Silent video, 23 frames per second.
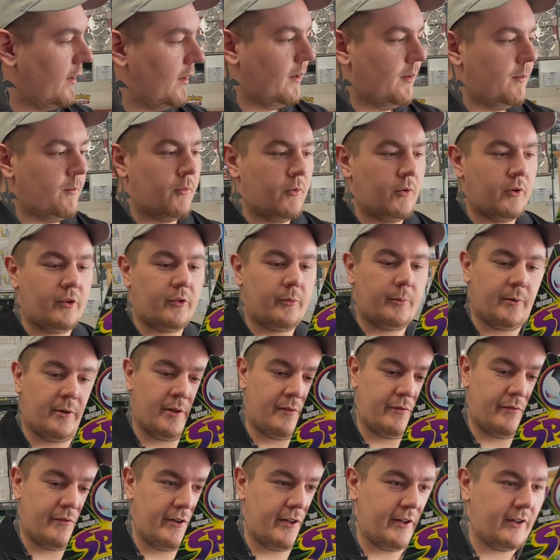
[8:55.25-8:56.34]
More
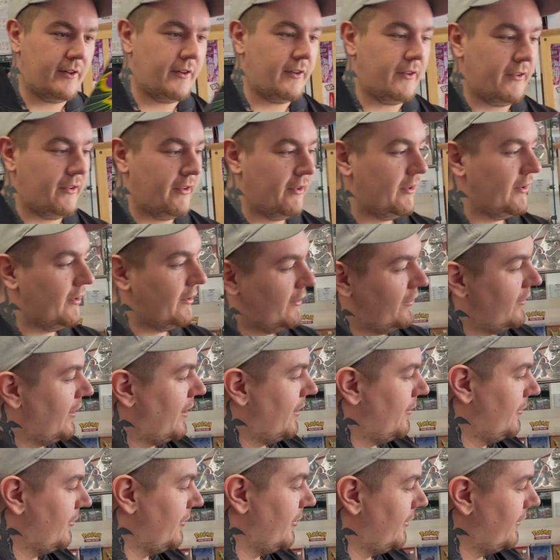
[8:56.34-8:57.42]
Spawn figures. This guy
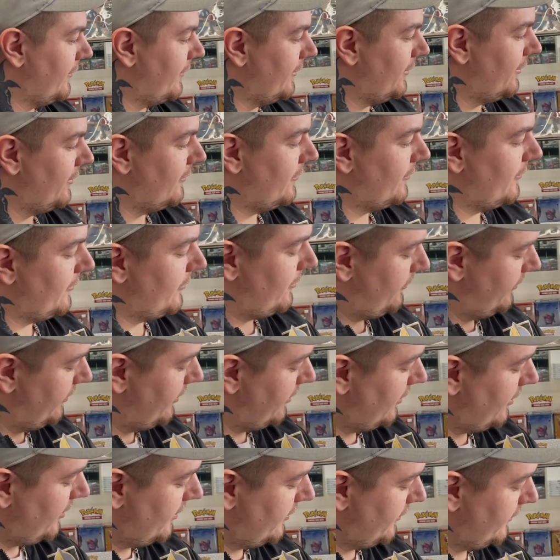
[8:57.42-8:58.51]
was on sale for
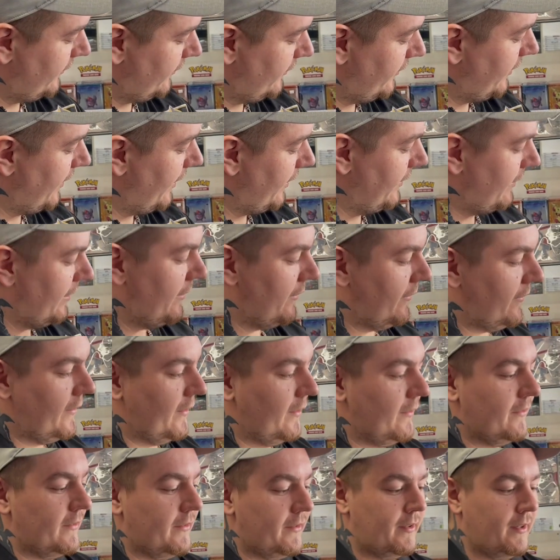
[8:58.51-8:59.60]

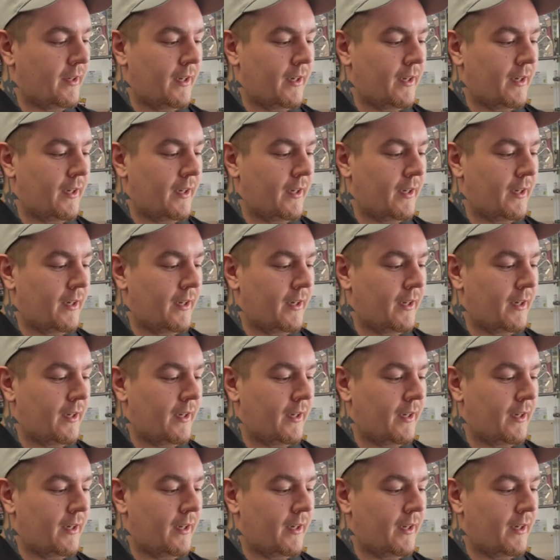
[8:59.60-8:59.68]
$3.98